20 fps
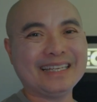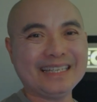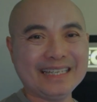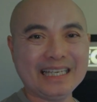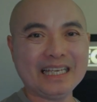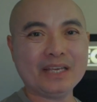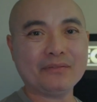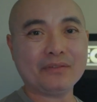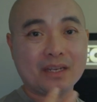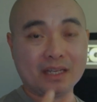
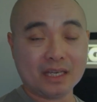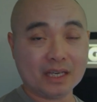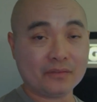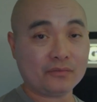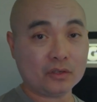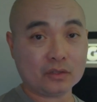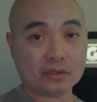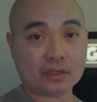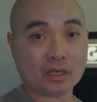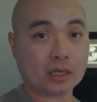even if
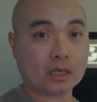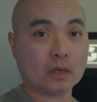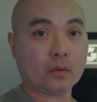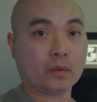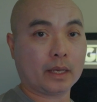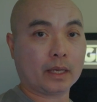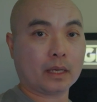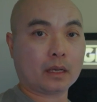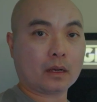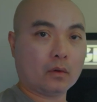you take
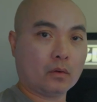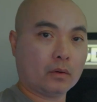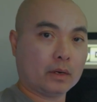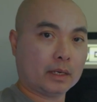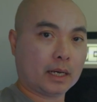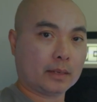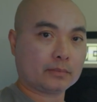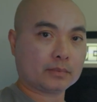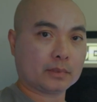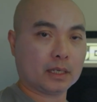away
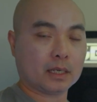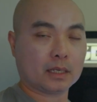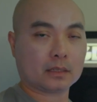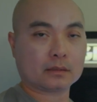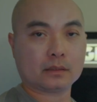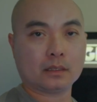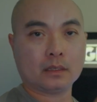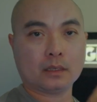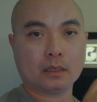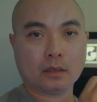
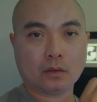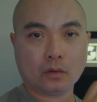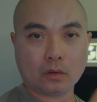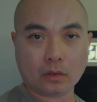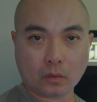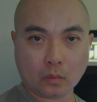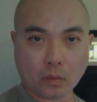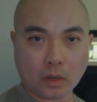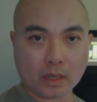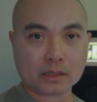CoinOpsX
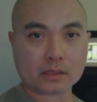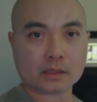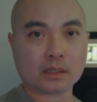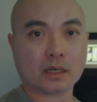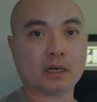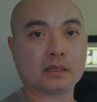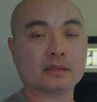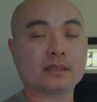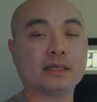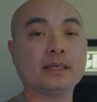or One
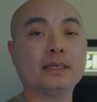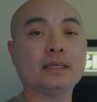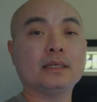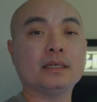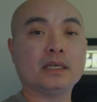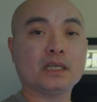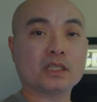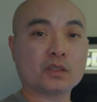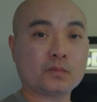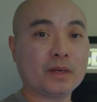Sauce,
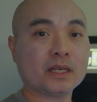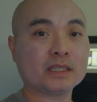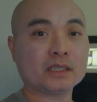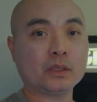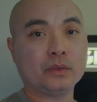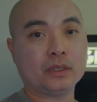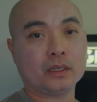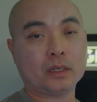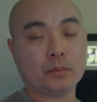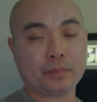especially
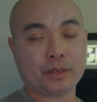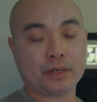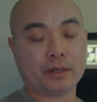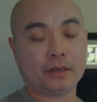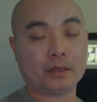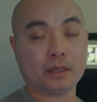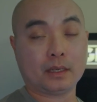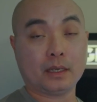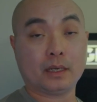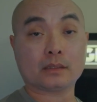when you compare
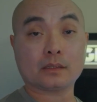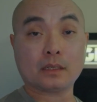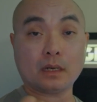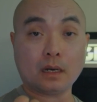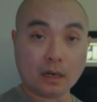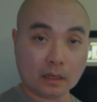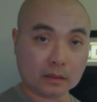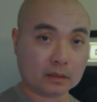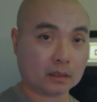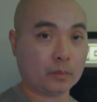it against
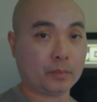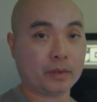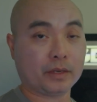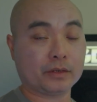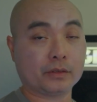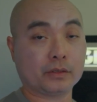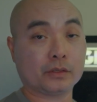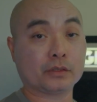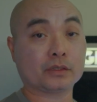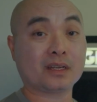other
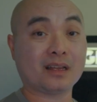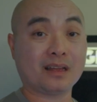competitors